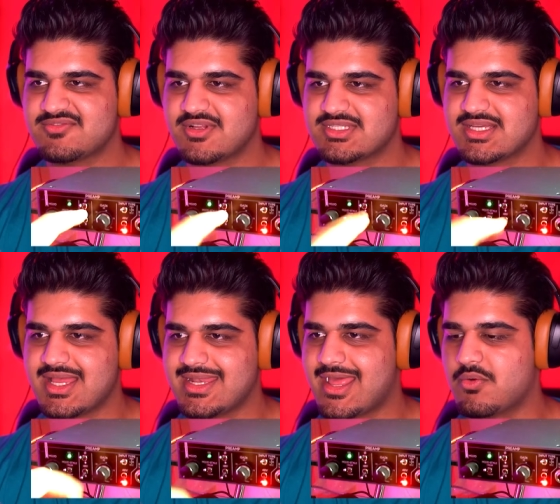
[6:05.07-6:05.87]
filter,
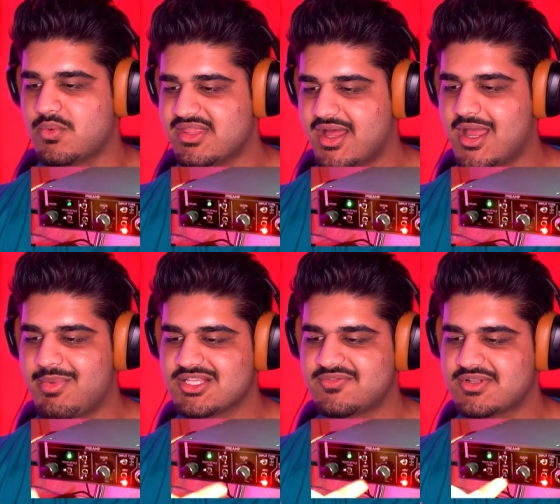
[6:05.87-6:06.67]
and now with a
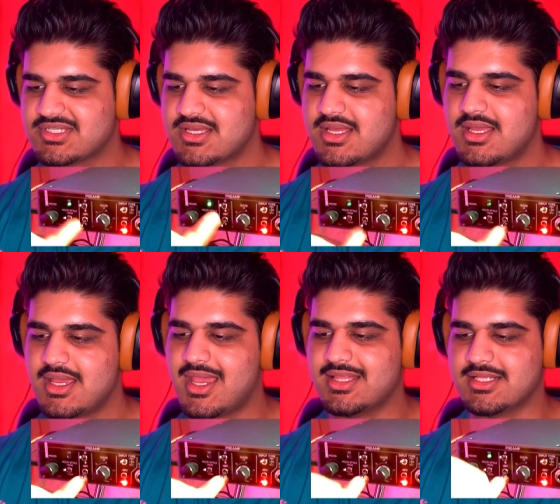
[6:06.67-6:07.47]
high-pass filter,
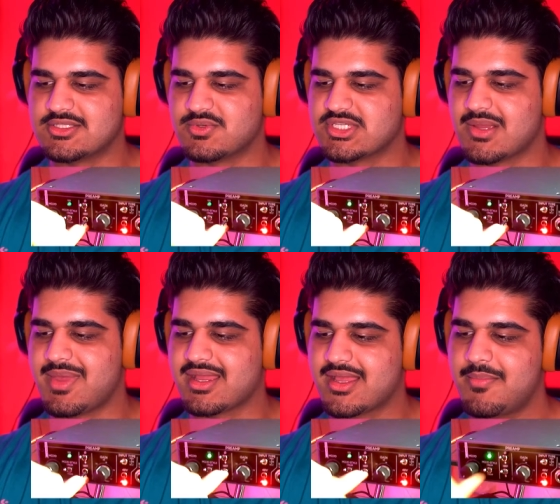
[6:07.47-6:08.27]
and then switching it
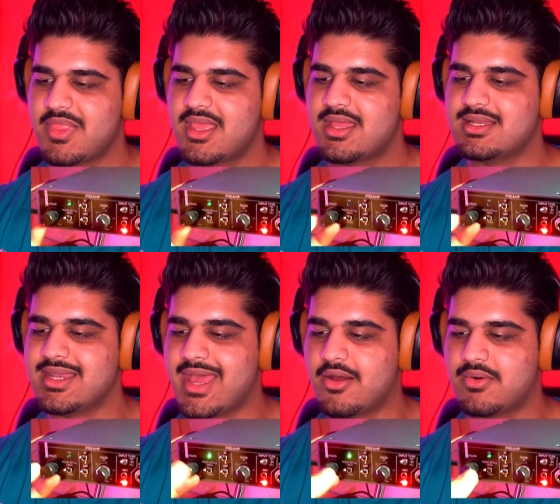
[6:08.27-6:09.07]
back up.
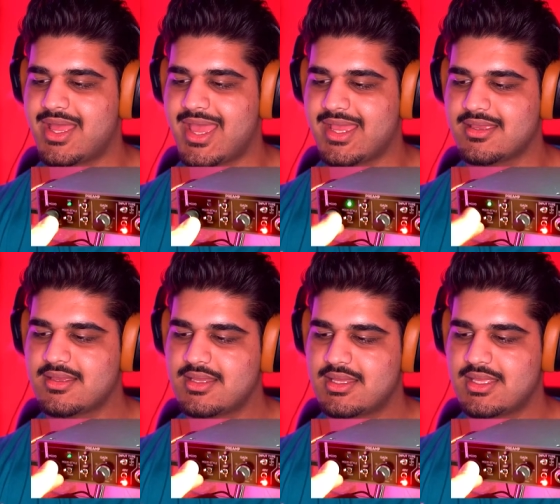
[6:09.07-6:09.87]
Now, hey,
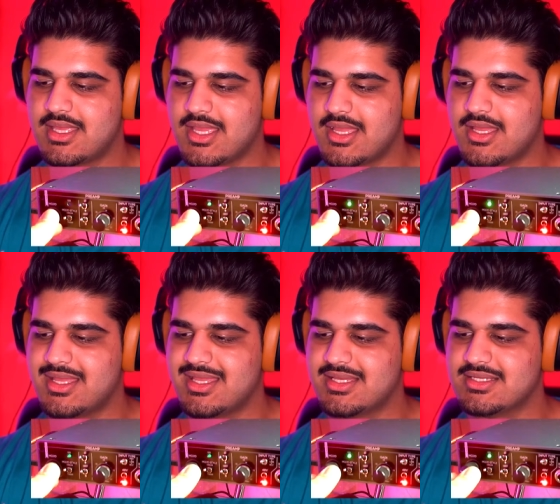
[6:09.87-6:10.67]
here
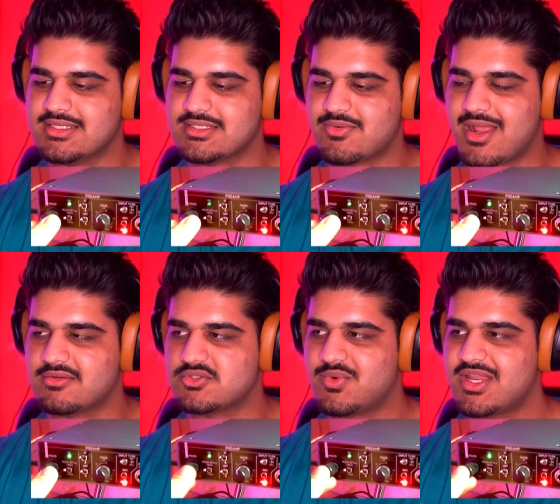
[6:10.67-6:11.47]
is
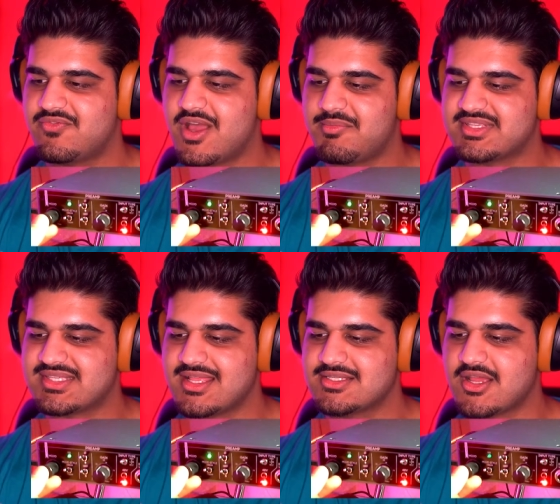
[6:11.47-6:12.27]
around
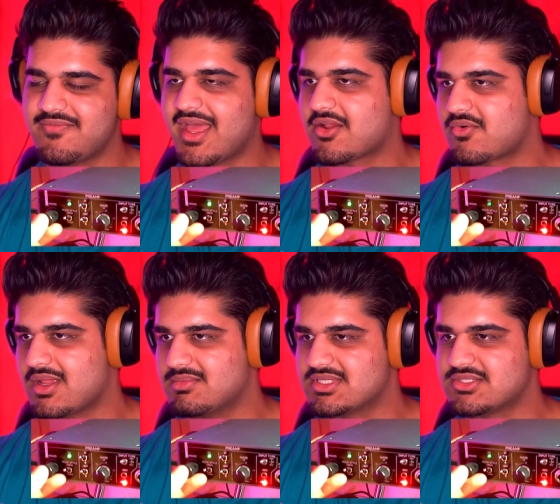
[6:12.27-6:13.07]
25% of that
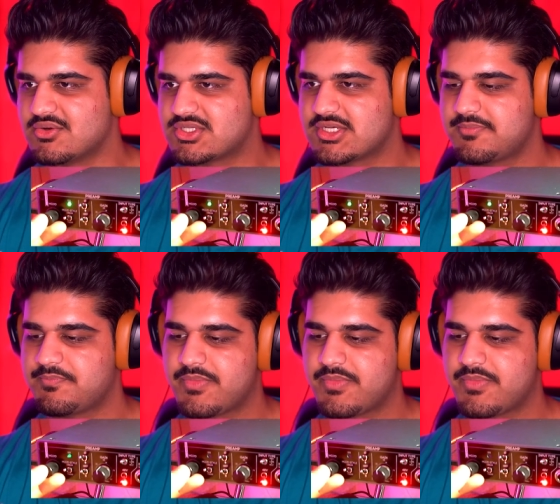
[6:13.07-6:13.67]
cream distortion.